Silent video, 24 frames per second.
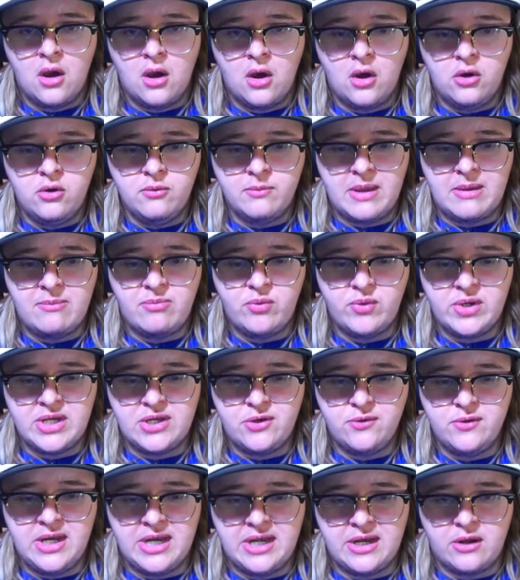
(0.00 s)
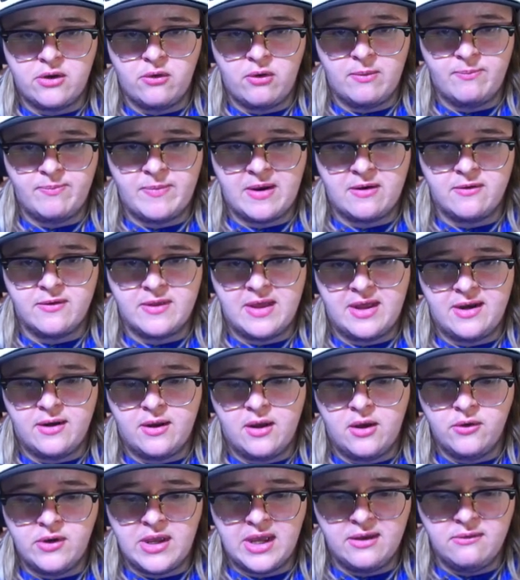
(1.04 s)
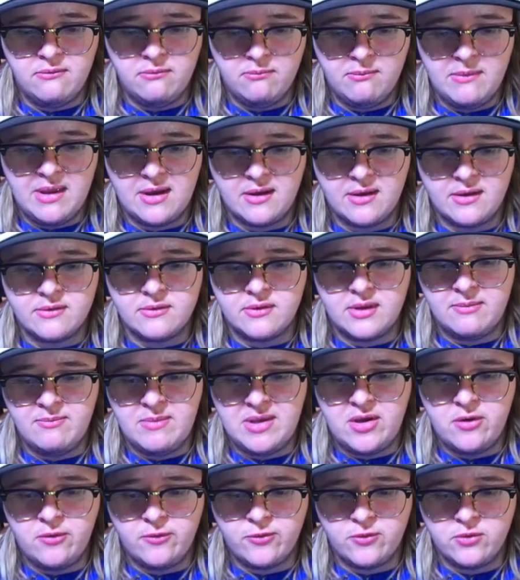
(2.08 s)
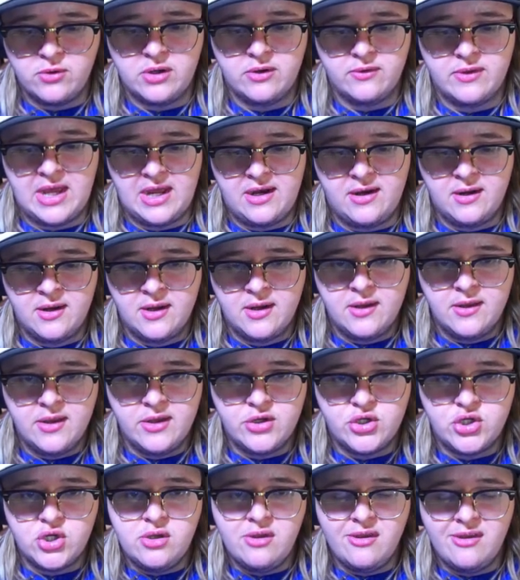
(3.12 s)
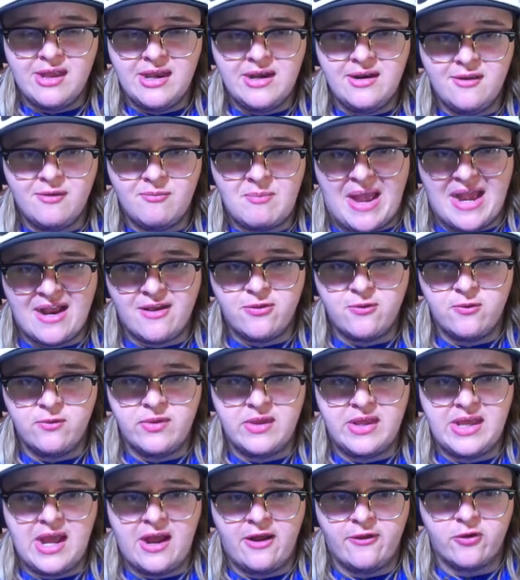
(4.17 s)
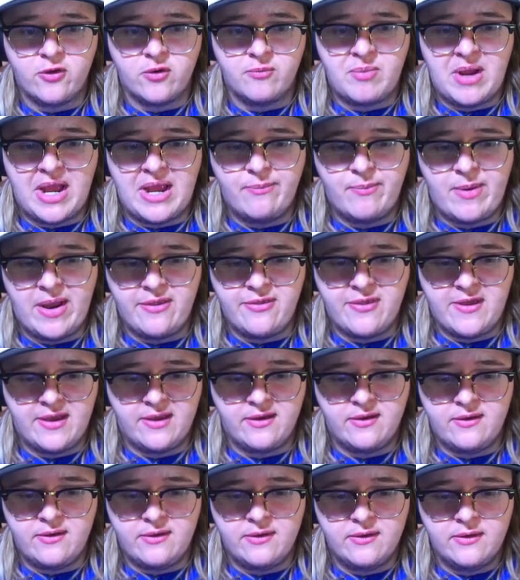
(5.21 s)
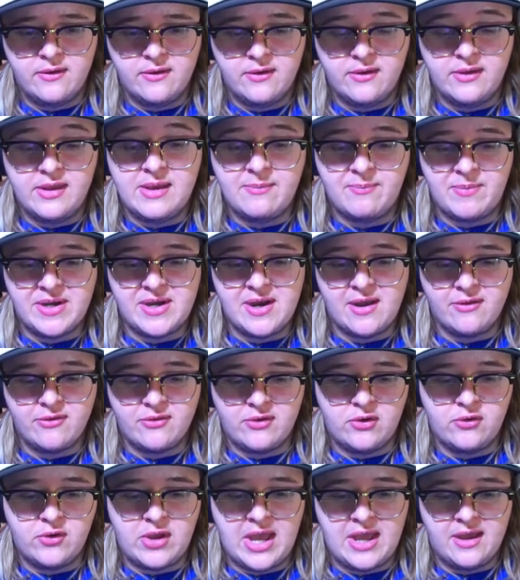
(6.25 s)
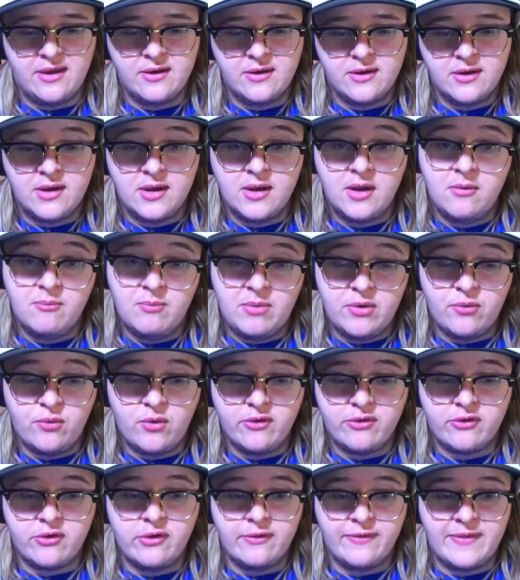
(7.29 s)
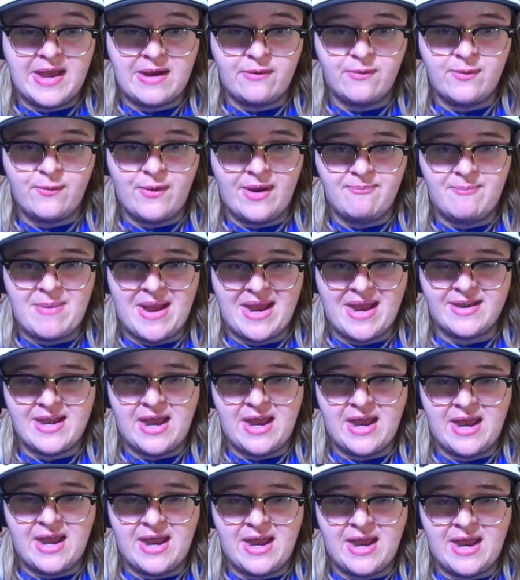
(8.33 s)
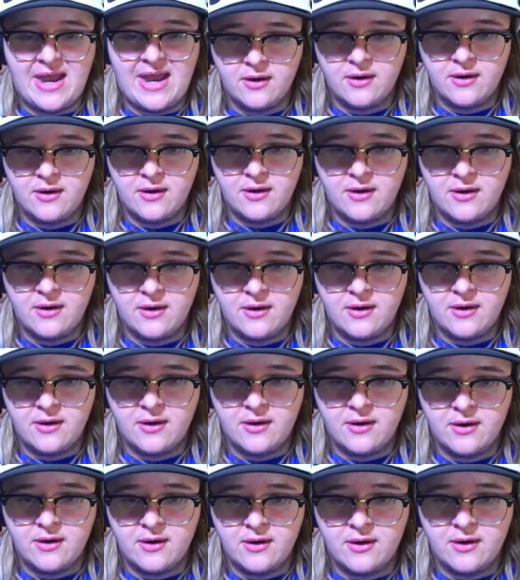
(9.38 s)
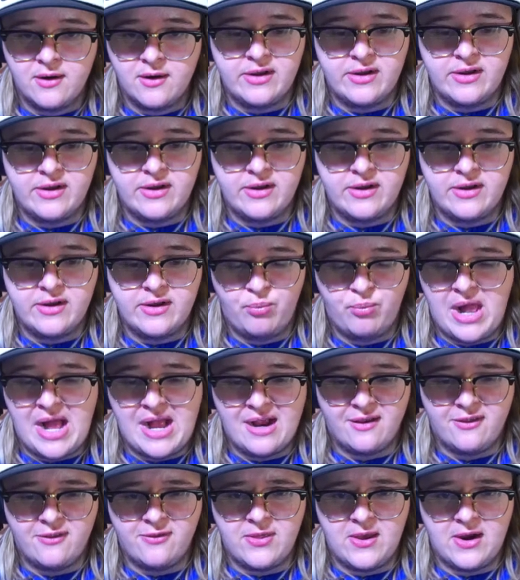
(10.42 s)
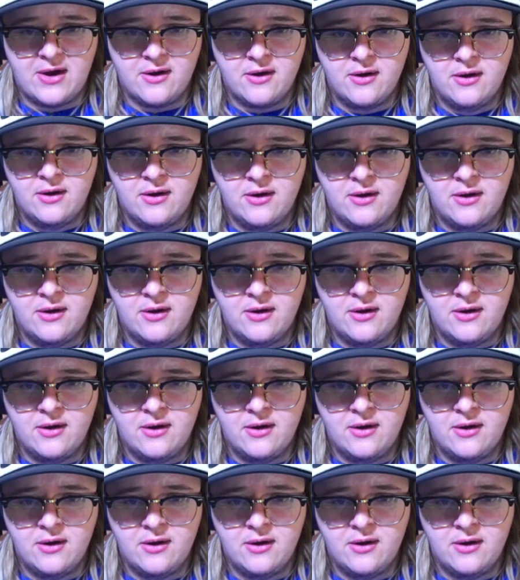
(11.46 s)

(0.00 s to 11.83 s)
Oh, maybe we do need to go up there, then. Okay, yeah, let me go through here, then. This should send us back through the other pipe, I think. Yep, it does, okay. But it was good that we went back down there, because there was secret... blocks there.